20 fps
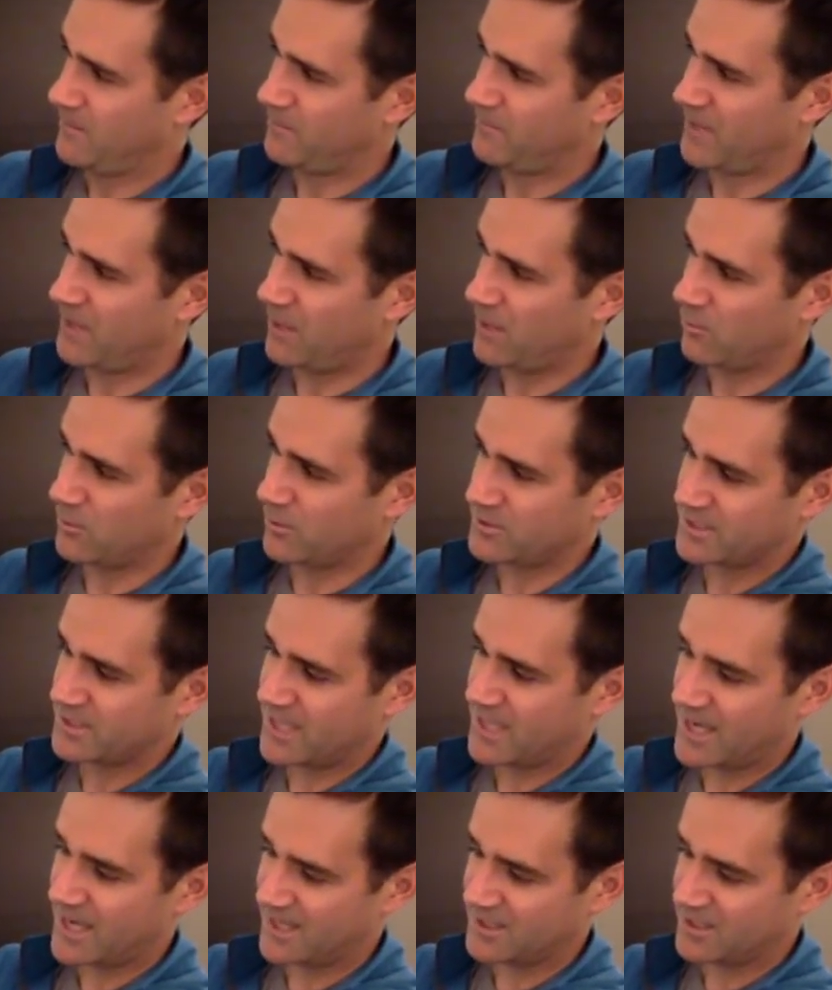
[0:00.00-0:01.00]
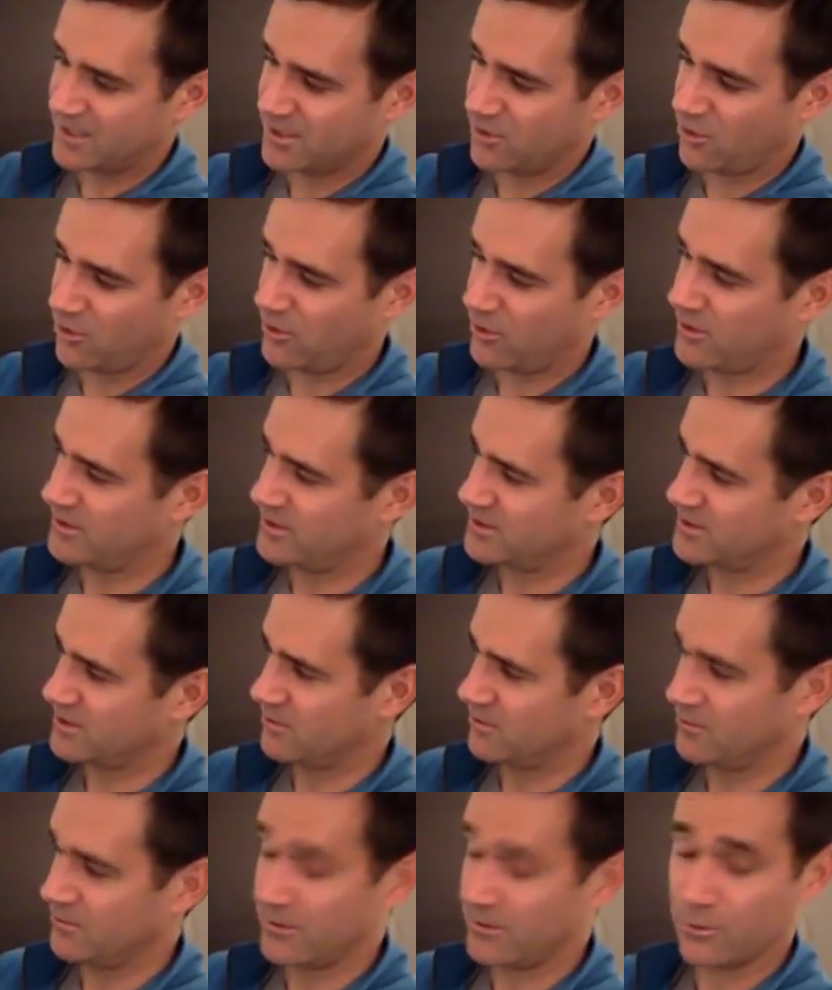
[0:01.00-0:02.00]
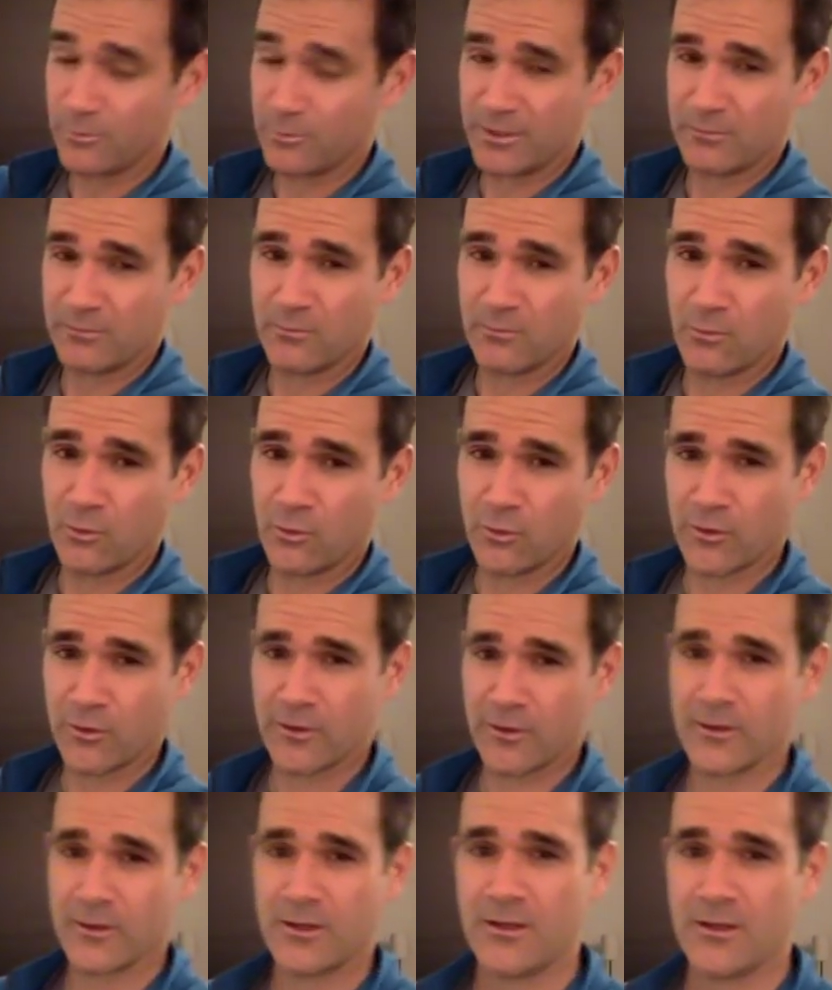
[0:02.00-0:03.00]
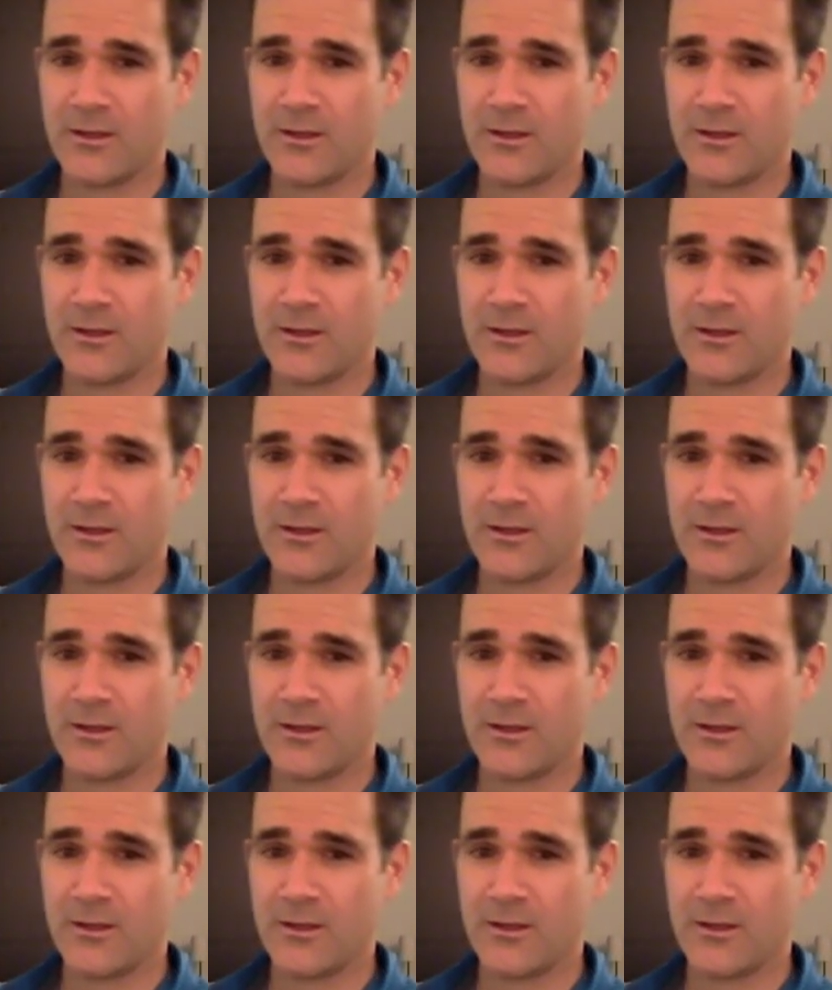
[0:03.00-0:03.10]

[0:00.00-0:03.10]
that will tend to cause a little bit more